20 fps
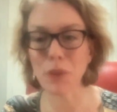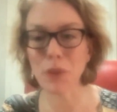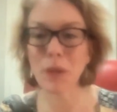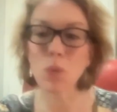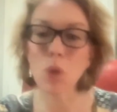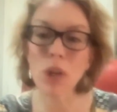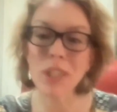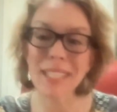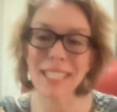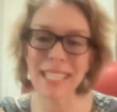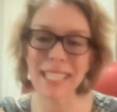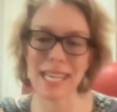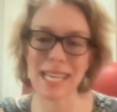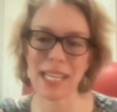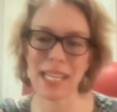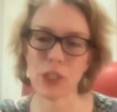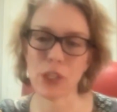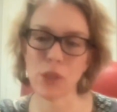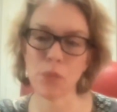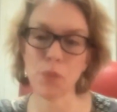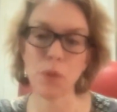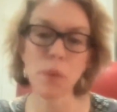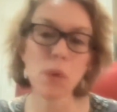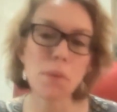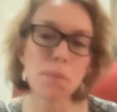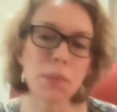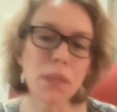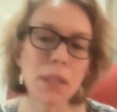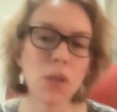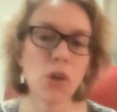we want connection, we
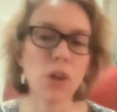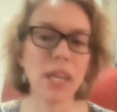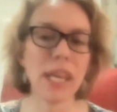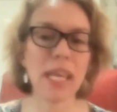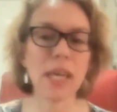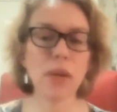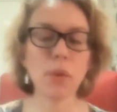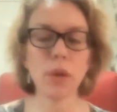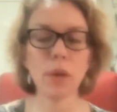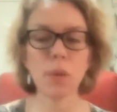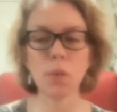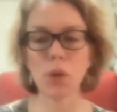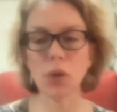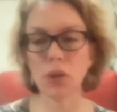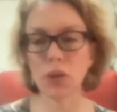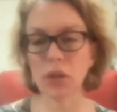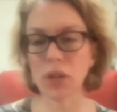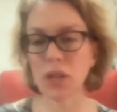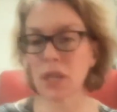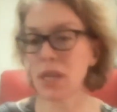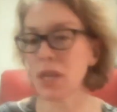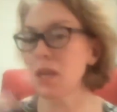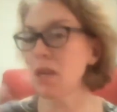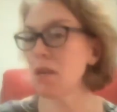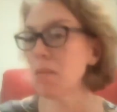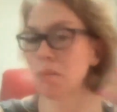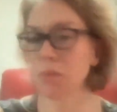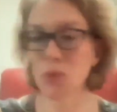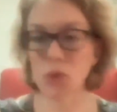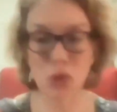want belonging, we want
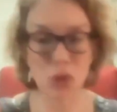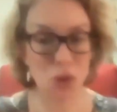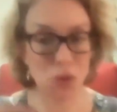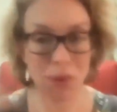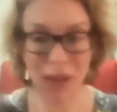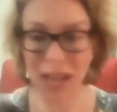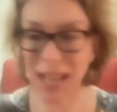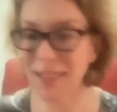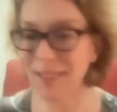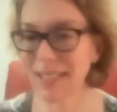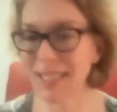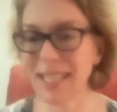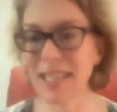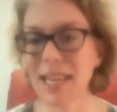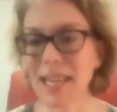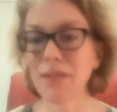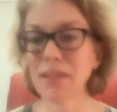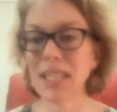mutuality in our